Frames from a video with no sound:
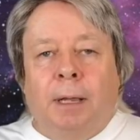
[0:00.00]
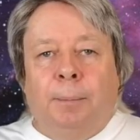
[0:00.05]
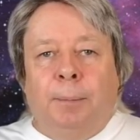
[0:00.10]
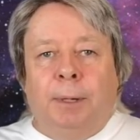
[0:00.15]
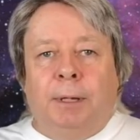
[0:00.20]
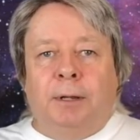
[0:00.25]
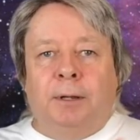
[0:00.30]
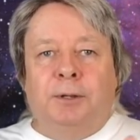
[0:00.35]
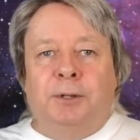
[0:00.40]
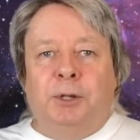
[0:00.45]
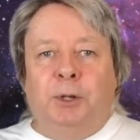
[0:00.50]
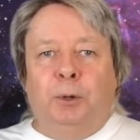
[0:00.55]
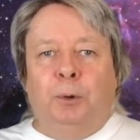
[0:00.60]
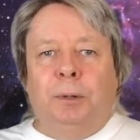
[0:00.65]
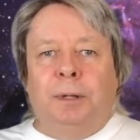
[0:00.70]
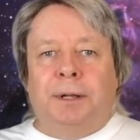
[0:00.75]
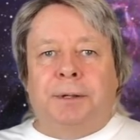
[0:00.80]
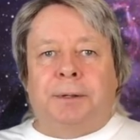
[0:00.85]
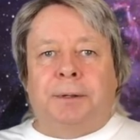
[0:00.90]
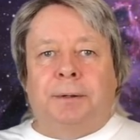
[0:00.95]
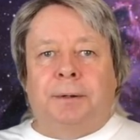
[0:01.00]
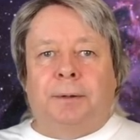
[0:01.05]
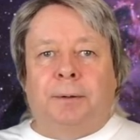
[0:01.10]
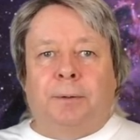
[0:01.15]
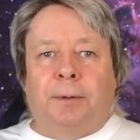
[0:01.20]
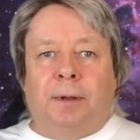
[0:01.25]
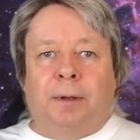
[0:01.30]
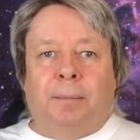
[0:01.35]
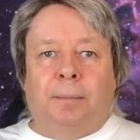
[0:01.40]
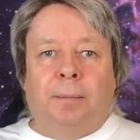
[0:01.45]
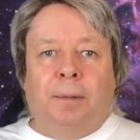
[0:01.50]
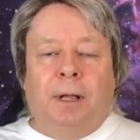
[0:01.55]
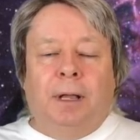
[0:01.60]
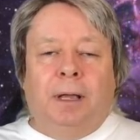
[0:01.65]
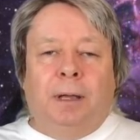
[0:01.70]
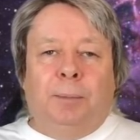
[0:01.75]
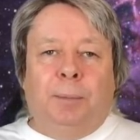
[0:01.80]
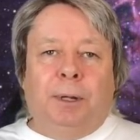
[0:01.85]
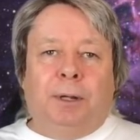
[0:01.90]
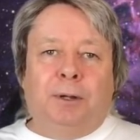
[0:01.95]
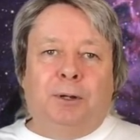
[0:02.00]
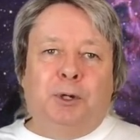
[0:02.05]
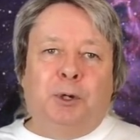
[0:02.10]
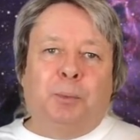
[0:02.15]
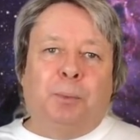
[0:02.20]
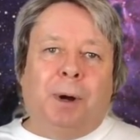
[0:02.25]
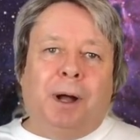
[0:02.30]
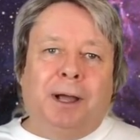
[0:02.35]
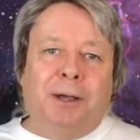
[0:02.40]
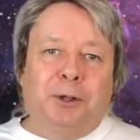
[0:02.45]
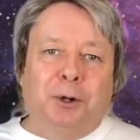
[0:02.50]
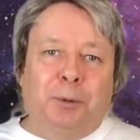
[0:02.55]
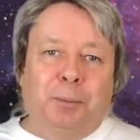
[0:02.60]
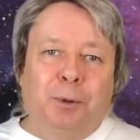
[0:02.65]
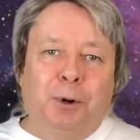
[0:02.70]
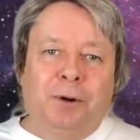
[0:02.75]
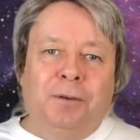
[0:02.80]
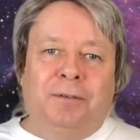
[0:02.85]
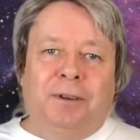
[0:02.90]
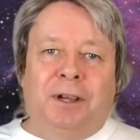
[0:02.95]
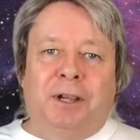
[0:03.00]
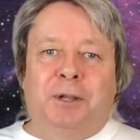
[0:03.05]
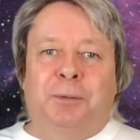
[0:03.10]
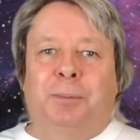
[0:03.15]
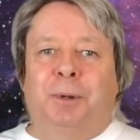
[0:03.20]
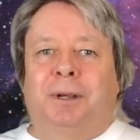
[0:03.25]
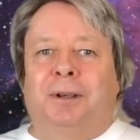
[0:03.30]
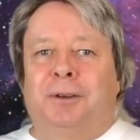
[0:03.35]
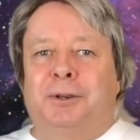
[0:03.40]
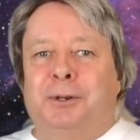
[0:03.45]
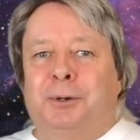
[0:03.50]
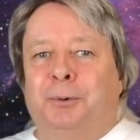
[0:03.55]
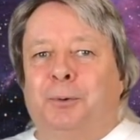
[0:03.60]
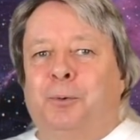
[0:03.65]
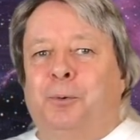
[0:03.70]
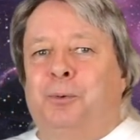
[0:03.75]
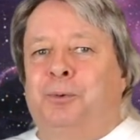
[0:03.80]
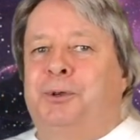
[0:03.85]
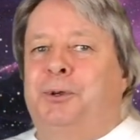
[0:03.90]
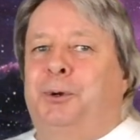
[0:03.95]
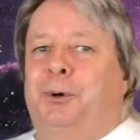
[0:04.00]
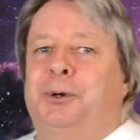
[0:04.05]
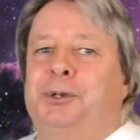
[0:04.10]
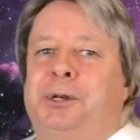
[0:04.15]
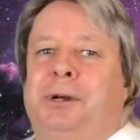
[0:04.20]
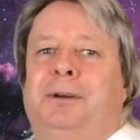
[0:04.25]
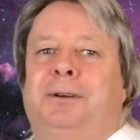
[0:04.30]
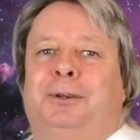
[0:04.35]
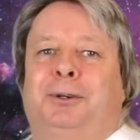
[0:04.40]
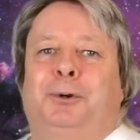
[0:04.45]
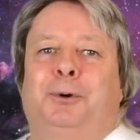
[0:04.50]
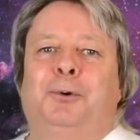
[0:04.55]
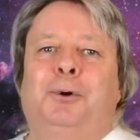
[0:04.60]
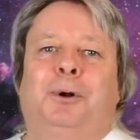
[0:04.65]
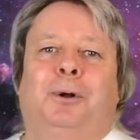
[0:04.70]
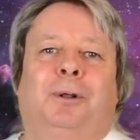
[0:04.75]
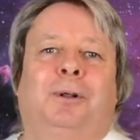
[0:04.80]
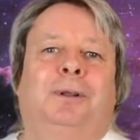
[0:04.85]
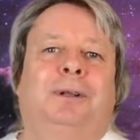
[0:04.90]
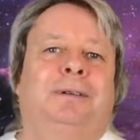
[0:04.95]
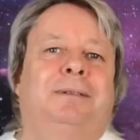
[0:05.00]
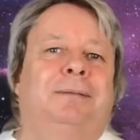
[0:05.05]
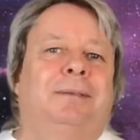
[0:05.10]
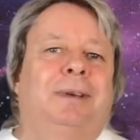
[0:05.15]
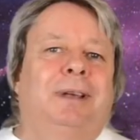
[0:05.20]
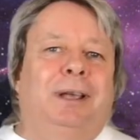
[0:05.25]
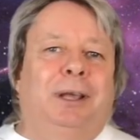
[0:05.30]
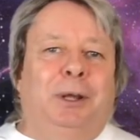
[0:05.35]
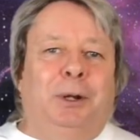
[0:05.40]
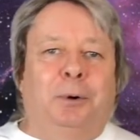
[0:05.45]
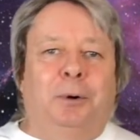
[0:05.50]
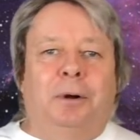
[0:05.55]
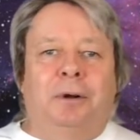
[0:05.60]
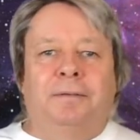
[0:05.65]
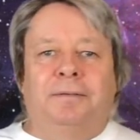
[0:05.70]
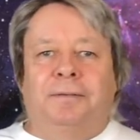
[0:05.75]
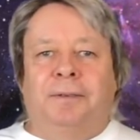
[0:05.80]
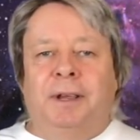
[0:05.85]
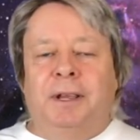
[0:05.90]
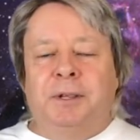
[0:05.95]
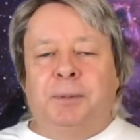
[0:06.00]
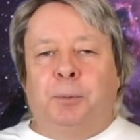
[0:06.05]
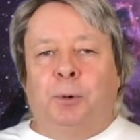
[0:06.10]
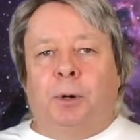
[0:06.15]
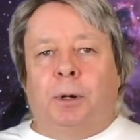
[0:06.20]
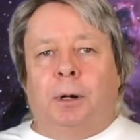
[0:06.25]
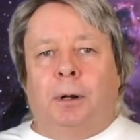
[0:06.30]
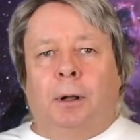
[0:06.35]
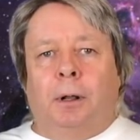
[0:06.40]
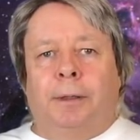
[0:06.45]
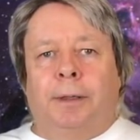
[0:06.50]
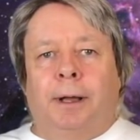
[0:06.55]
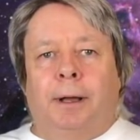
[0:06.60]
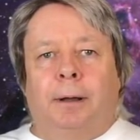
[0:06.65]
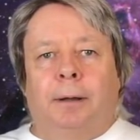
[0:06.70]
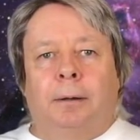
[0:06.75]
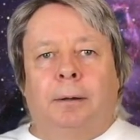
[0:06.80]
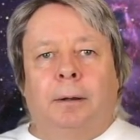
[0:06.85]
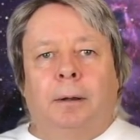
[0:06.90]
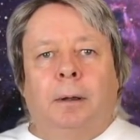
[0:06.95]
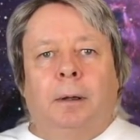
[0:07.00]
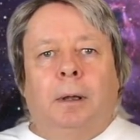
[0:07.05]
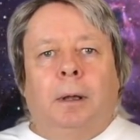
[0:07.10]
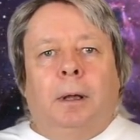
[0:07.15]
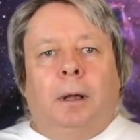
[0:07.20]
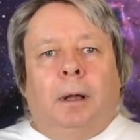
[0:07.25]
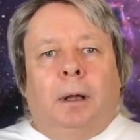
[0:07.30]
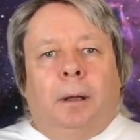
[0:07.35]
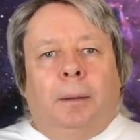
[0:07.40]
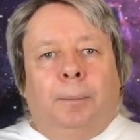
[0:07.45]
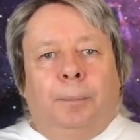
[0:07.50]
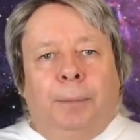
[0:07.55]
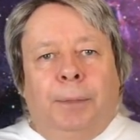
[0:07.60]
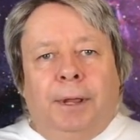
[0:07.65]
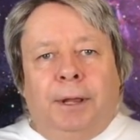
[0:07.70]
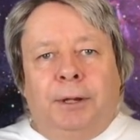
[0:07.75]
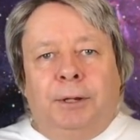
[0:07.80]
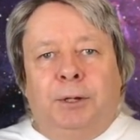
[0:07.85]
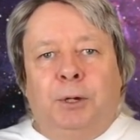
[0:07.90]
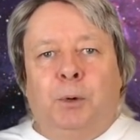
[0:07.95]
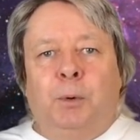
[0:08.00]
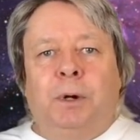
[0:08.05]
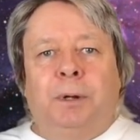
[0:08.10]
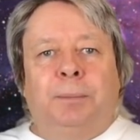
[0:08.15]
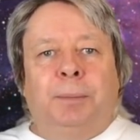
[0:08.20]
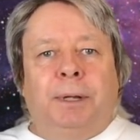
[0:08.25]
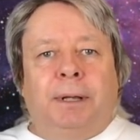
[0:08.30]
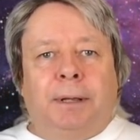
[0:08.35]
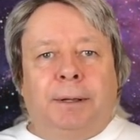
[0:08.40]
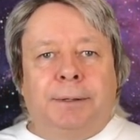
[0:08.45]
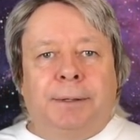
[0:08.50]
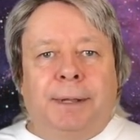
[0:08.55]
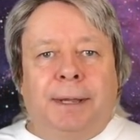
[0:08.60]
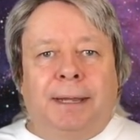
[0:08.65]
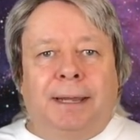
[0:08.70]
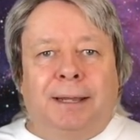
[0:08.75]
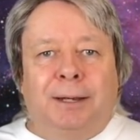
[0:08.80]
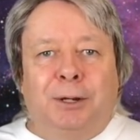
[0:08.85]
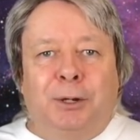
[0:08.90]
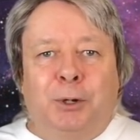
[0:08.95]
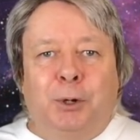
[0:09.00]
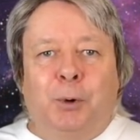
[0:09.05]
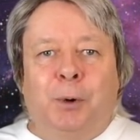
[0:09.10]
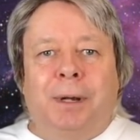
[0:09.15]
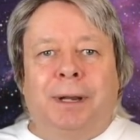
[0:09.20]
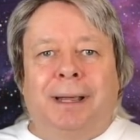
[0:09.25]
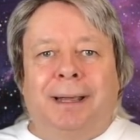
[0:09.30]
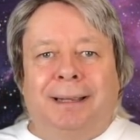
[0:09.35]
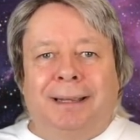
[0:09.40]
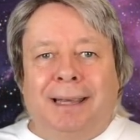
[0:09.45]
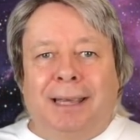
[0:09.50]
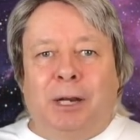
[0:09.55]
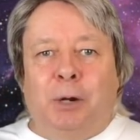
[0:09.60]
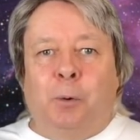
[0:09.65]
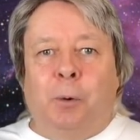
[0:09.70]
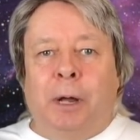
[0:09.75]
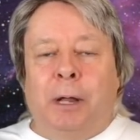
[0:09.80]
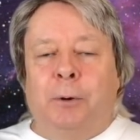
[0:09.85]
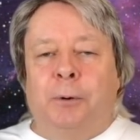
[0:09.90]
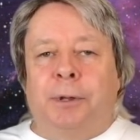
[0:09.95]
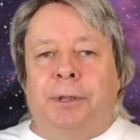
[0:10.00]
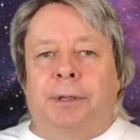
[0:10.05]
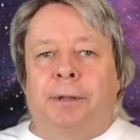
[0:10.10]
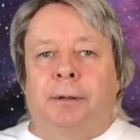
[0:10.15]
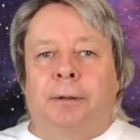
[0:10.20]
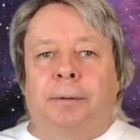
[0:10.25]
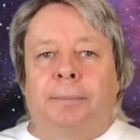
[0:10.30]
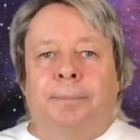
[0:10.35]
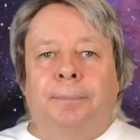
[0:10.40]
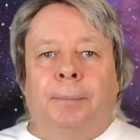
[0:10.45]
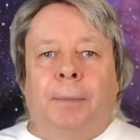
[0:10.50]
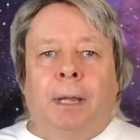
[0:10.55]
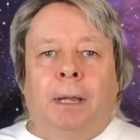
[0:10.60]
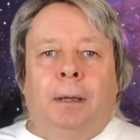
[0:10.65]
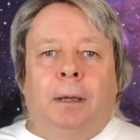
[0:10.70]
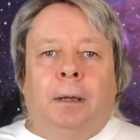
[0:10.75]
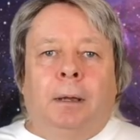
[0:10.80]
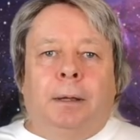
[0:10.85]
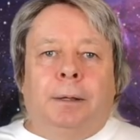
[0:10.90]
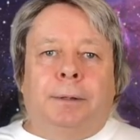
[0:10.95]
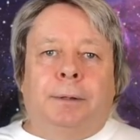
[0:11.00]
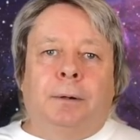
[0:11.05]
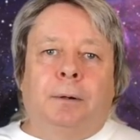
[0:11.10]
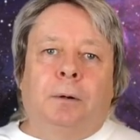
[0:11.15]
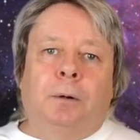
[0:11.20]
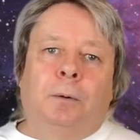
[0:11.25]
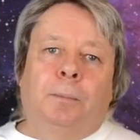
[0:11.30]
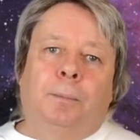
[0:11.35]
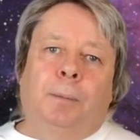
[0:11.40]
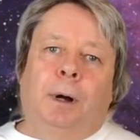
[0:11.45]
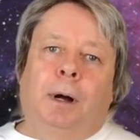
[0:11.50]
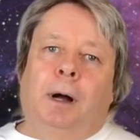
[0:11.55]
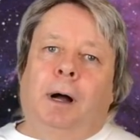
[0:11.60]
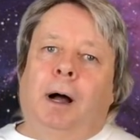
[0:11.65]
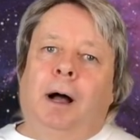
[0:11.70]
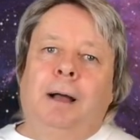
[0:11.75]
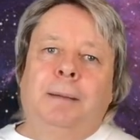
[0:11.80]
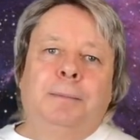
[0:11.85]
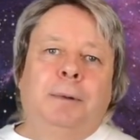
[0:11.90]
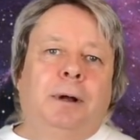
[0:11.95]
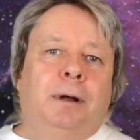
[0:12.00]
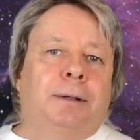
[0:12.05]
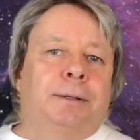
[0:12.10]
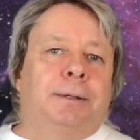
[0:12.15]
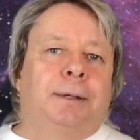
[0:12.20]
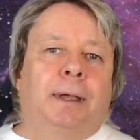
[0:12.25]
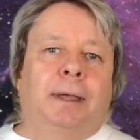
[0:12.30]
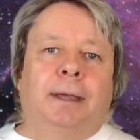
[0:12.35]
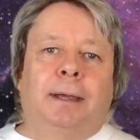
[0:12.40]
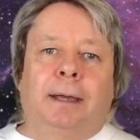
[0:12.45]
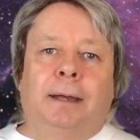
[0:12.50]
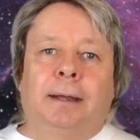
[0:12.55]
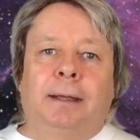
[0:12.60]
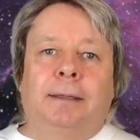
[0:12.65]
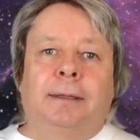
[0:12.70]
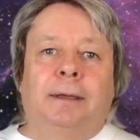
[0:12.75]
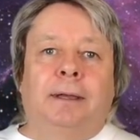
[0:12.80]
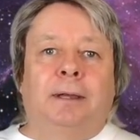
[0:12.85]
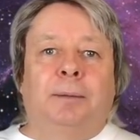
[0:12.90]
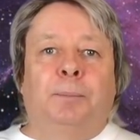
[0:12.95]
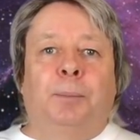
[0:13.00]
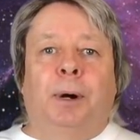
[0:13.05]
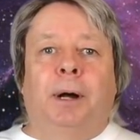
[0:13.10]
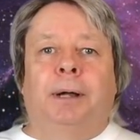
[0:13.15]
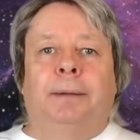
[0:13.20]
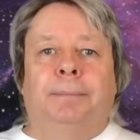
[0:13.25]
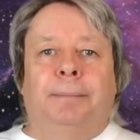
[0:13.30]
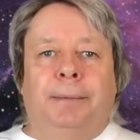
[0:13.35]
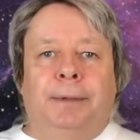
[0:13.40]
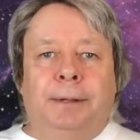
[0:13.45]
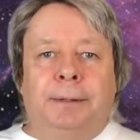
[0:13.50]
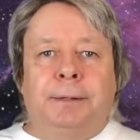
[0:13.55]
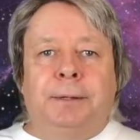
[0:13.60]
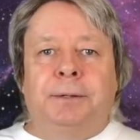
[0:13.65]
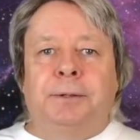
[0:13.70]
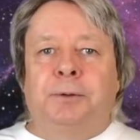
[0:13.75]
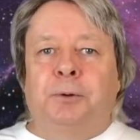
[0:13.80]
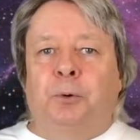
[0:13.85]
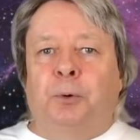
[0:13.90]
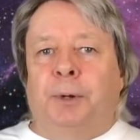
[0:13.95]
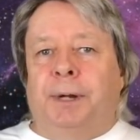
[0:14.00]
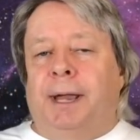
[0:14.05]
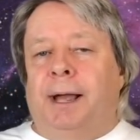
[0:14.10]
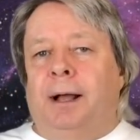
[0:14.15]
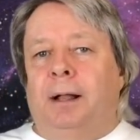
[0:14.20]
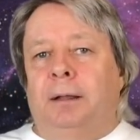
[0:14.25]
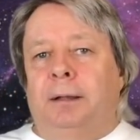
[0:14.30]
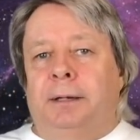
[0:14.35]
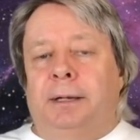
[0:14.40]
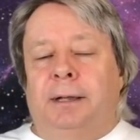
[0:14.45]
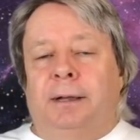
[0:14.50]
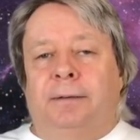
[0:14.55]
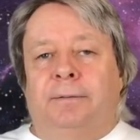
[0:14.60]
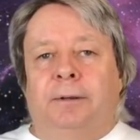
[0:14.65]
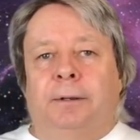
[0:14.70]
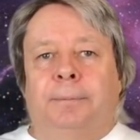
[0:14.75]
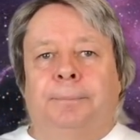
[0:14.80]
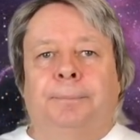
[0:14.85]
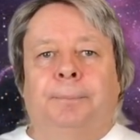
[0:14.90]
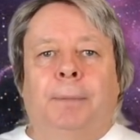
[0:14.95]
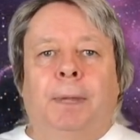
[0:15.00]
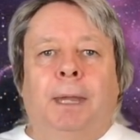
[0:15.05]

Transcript: because you listen to them, because you buy their movies, because you search on Google and you're on Facebook and all that. They do it because they can do it and get away with it. So I'm not saying anything, but this is the reality of it.